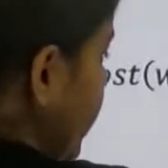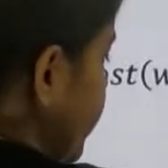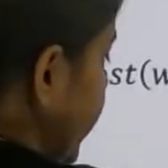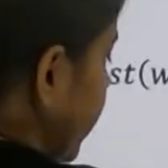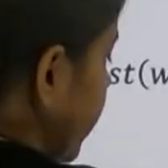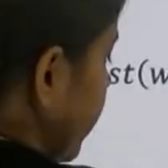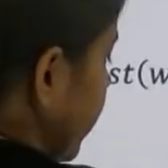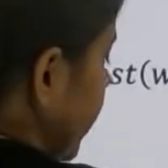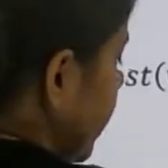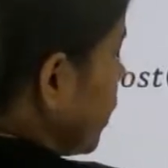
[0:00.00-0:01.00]
as well.
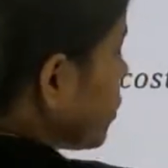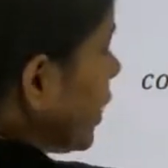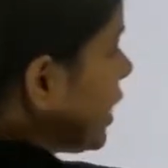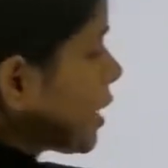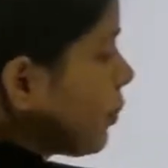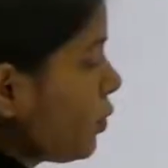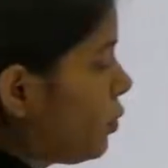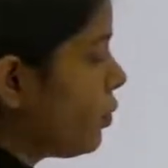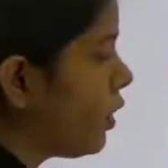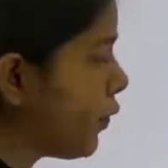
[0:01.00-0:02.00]
So it's up to
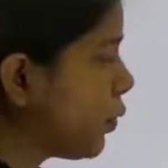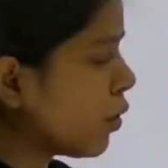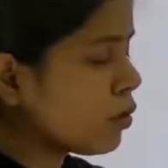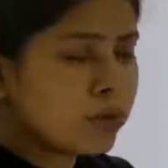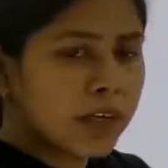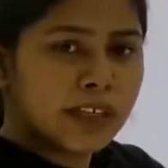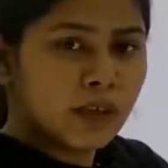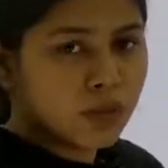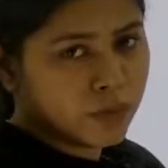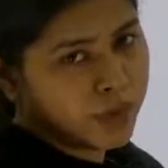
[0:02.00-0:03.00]
you if you want to write
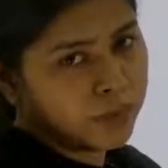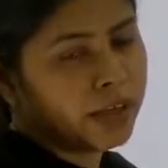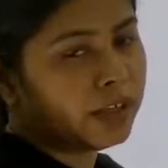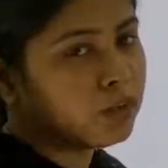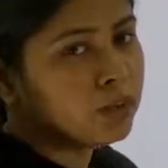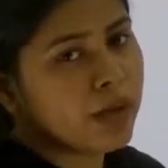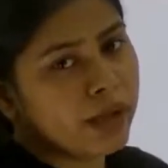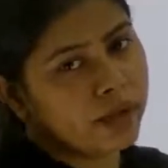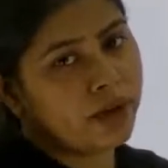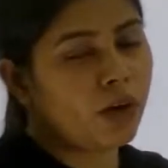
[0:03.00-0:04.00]
down 1 by 2
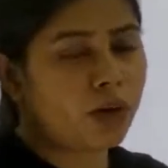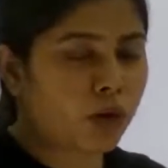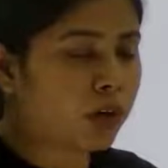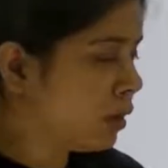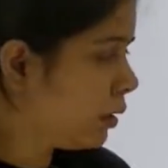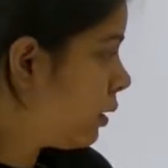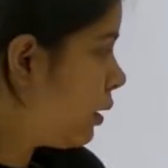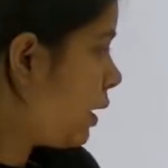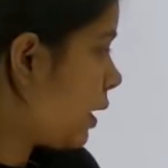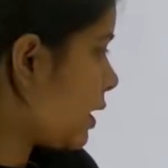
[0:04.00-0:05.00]
or not.
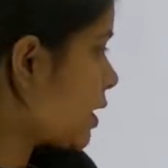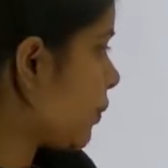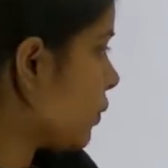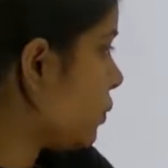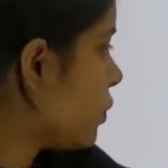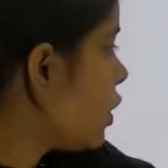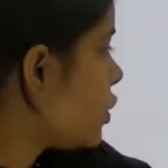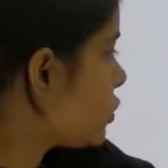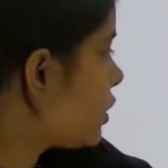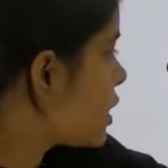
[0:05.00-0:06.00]
It's up to you.
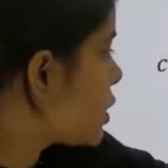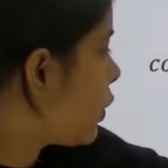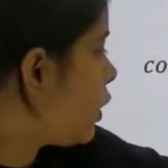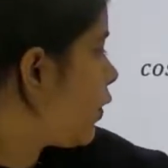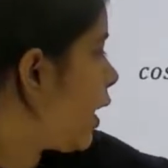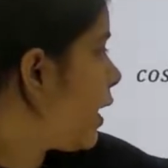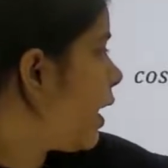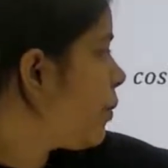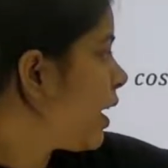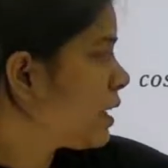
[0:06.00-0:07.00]
So this is what yi
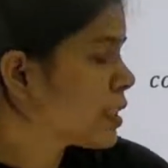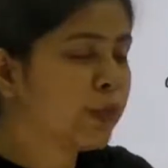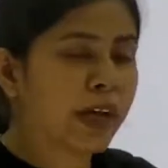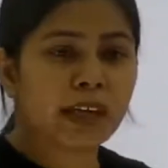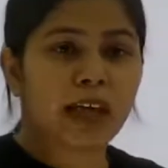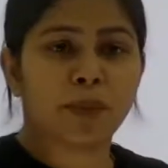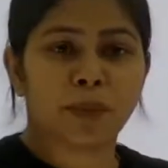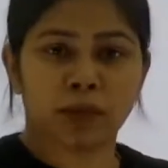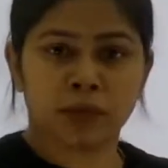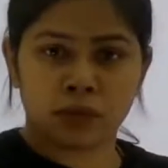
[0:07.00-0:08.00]
minus y cap
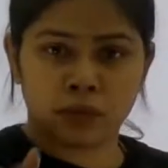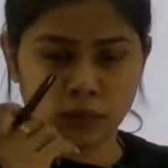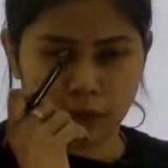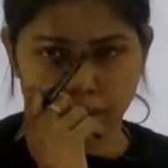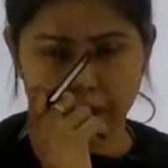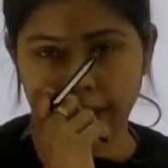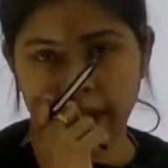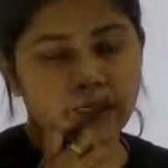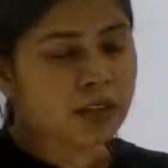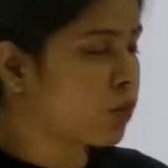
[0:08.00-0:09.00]
y
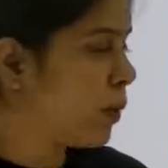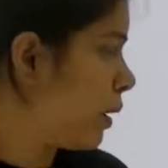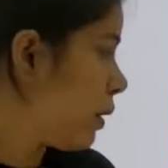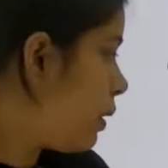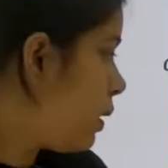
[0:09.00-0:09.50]
hat square